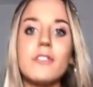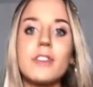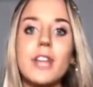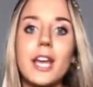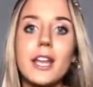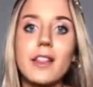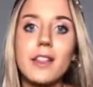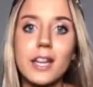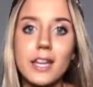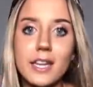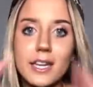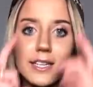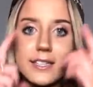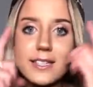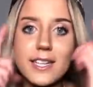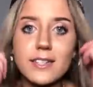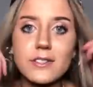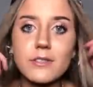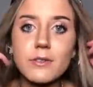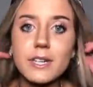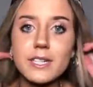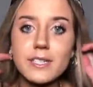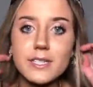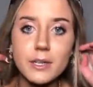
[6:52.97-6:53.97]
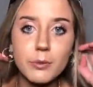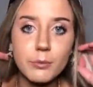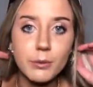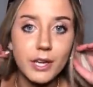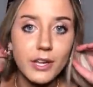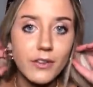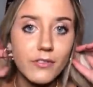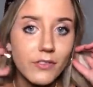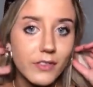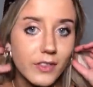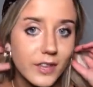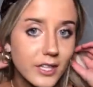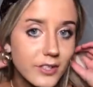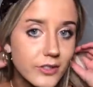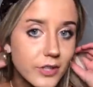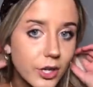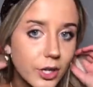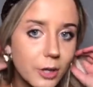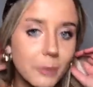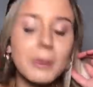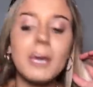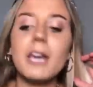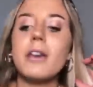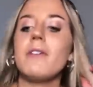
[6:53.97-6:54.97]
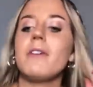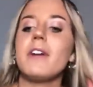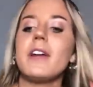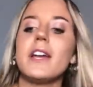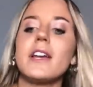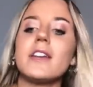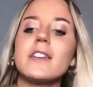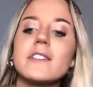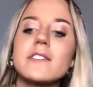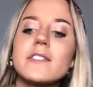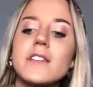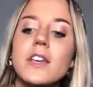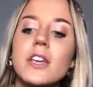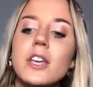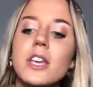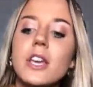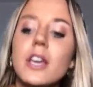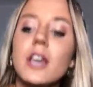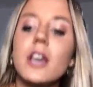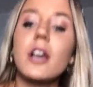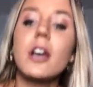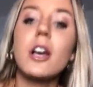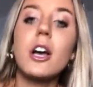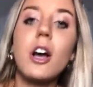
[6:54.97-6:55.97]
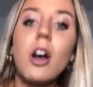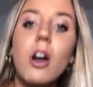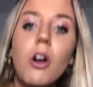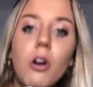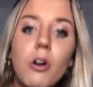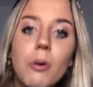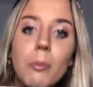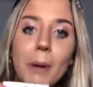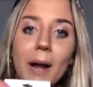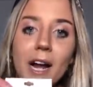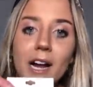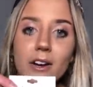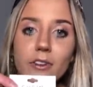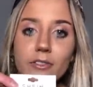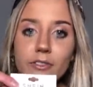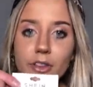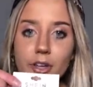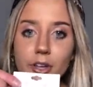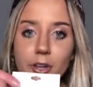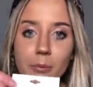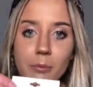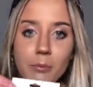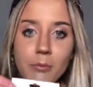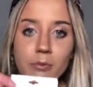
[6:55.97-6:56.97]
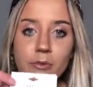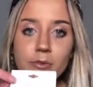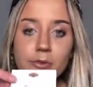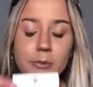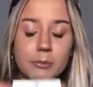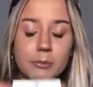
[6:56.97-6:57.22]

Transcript: it and then I accessorised it with these hoop earrings. Whole pack of them from